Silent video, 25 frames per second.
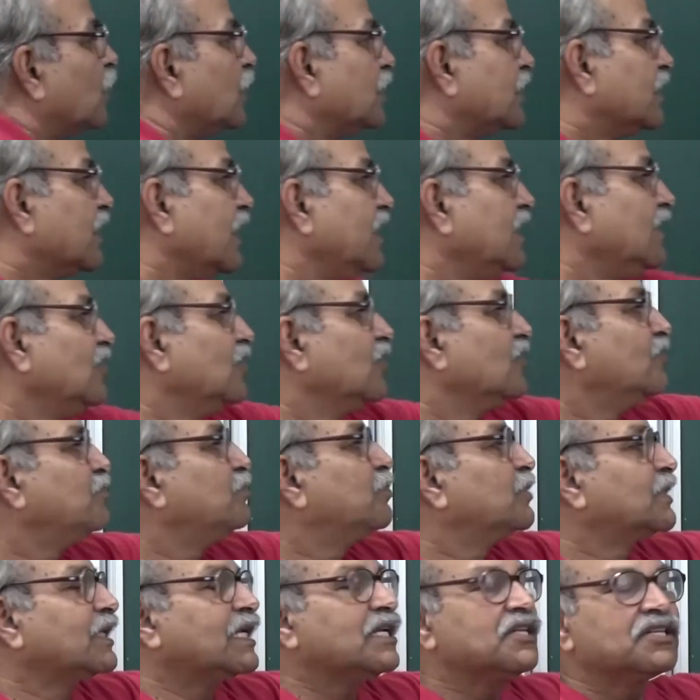what kind
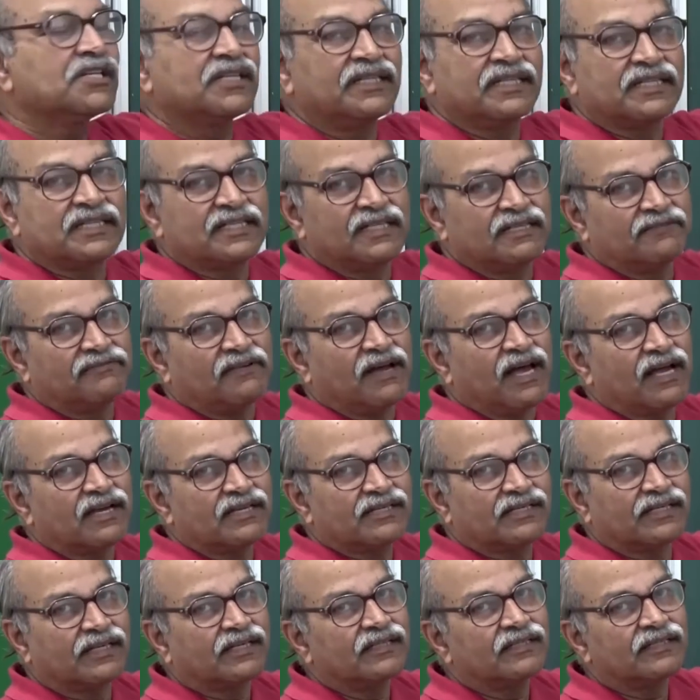of potential energy
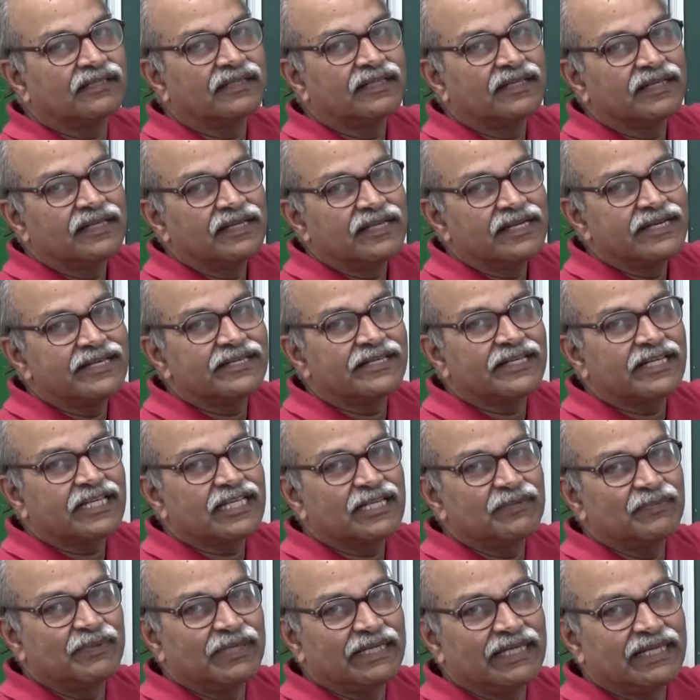function it
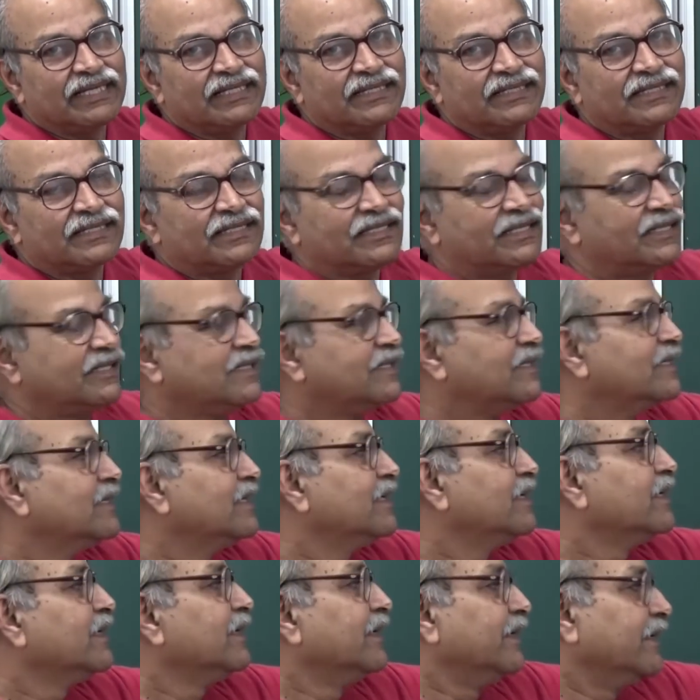experiences?
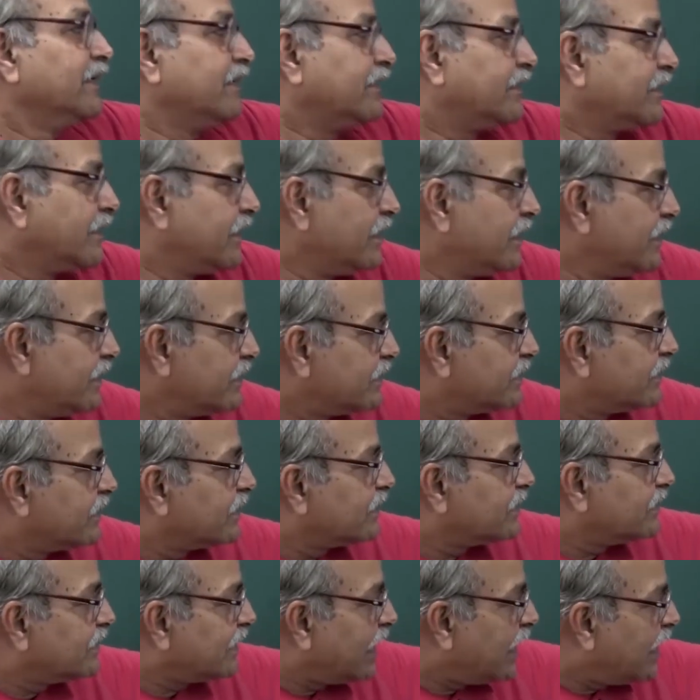It is
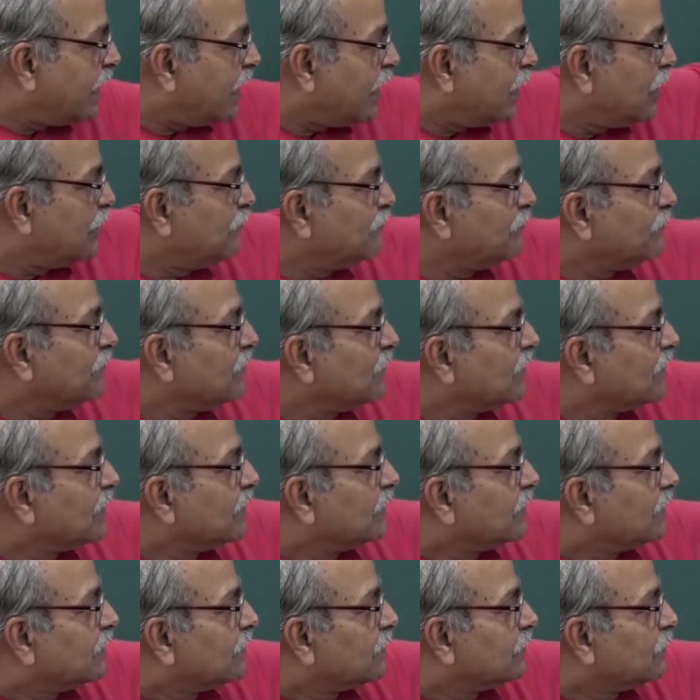the same
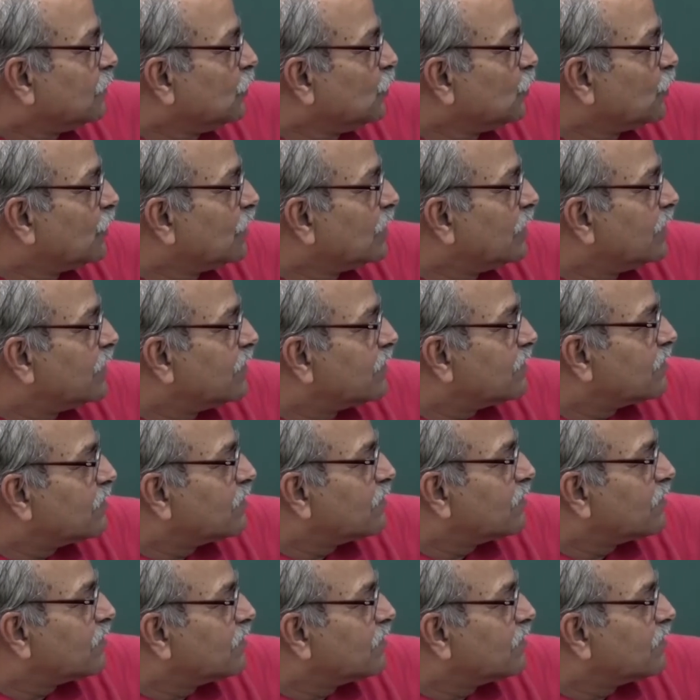nucleus